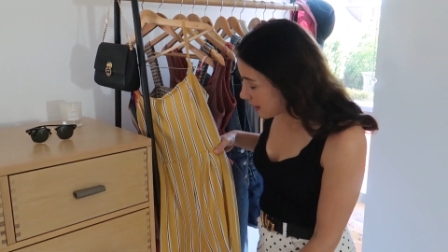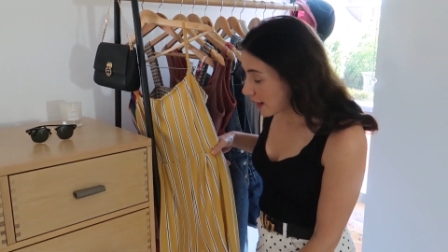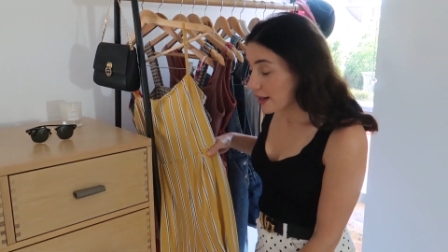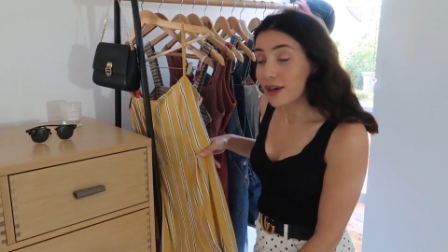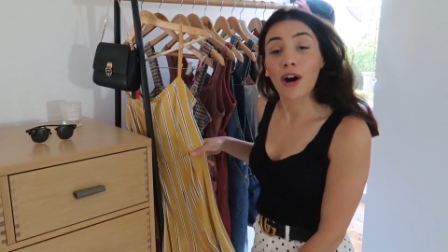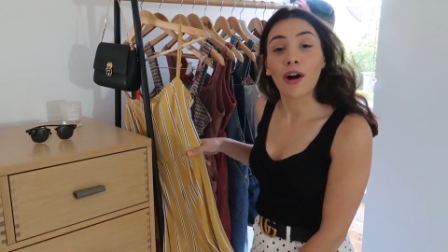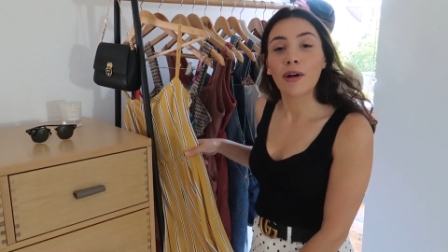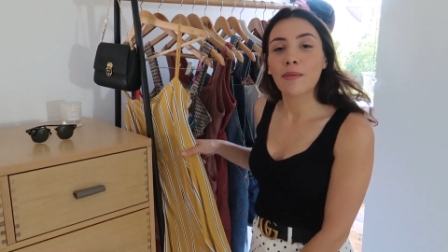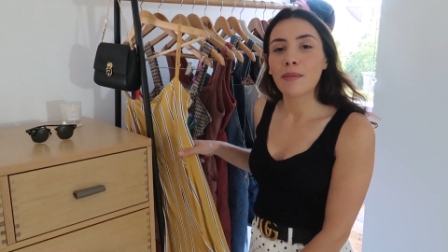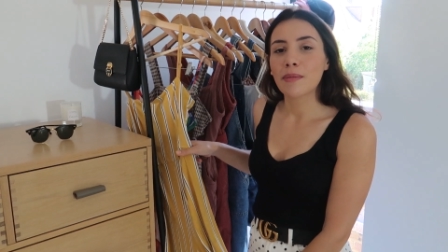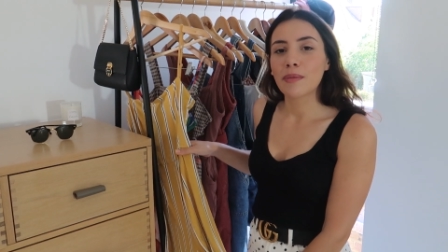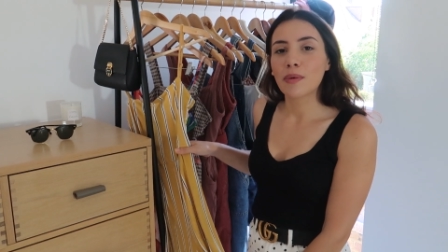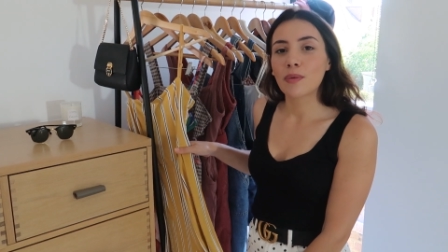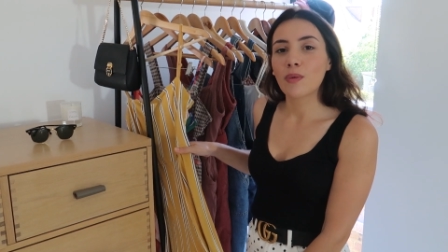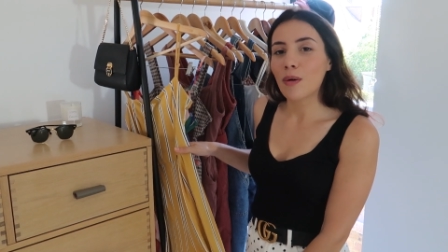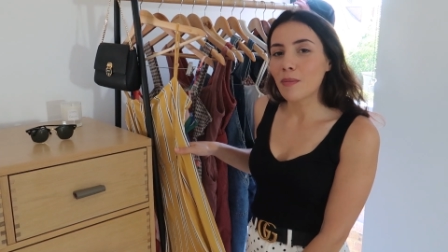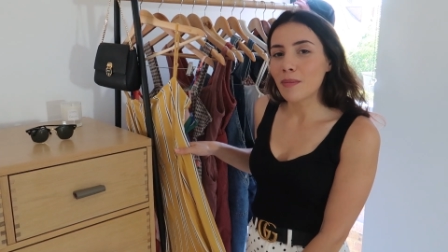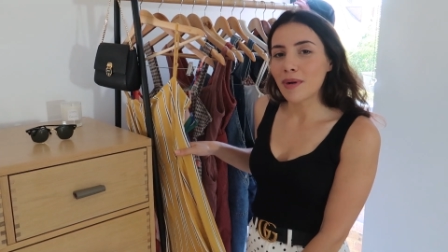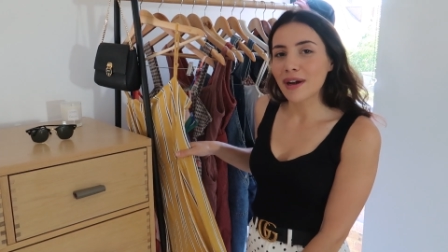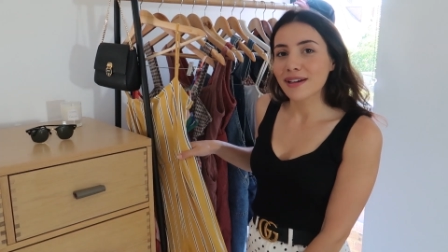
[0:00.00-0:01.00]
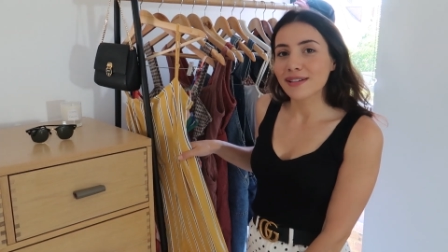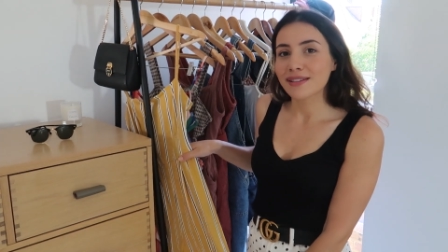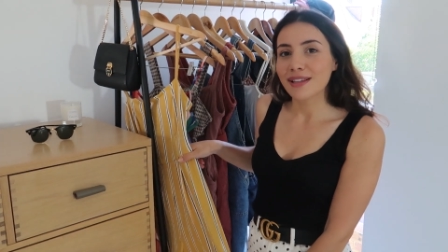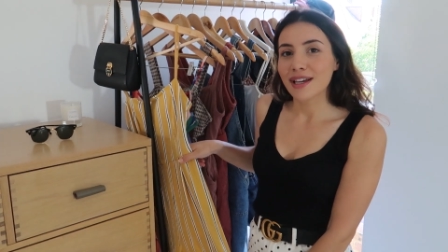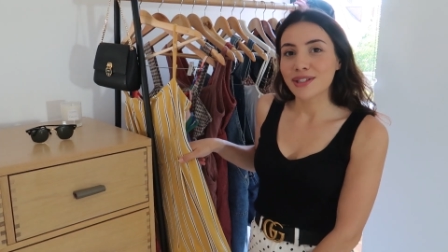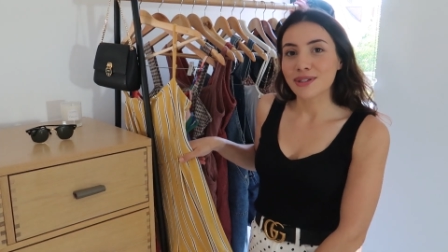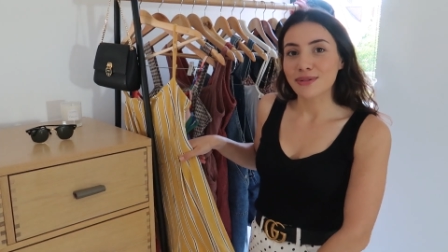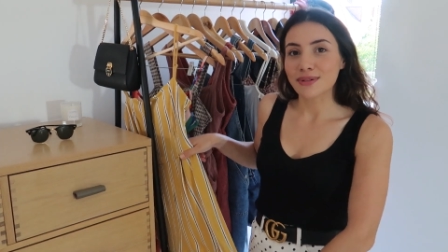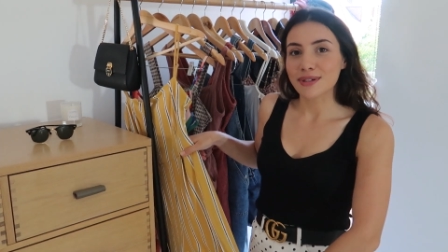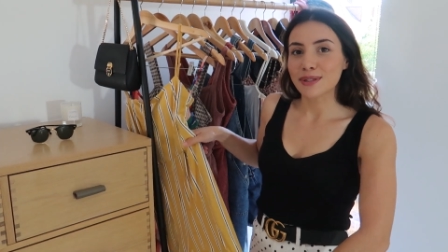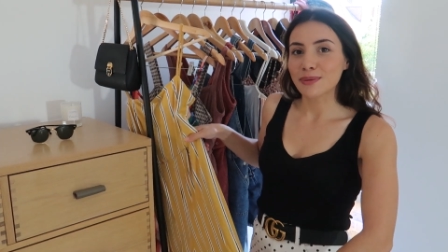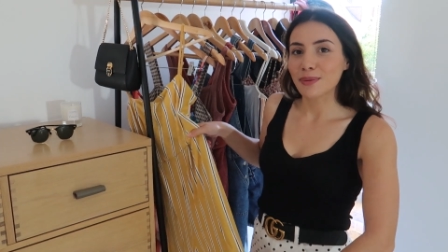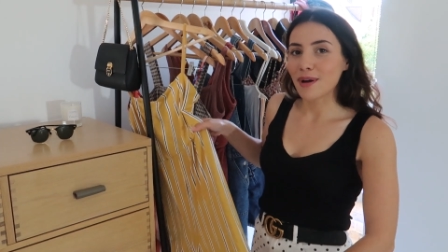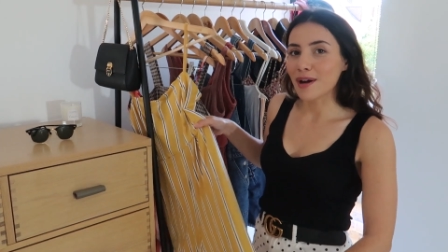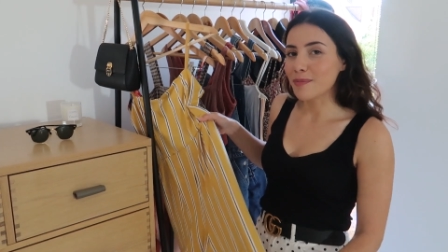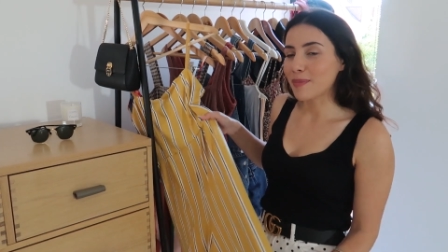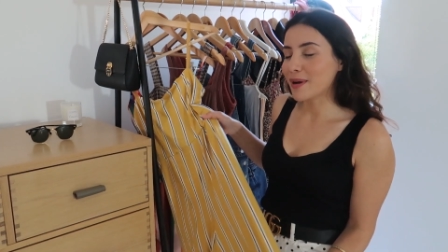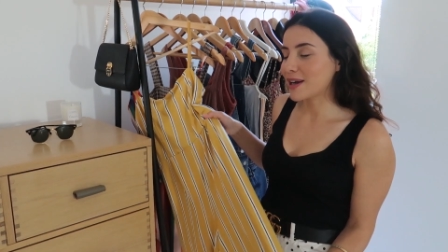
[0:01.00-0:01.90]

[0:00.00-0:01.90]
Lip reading: I can't remember what my accessories were,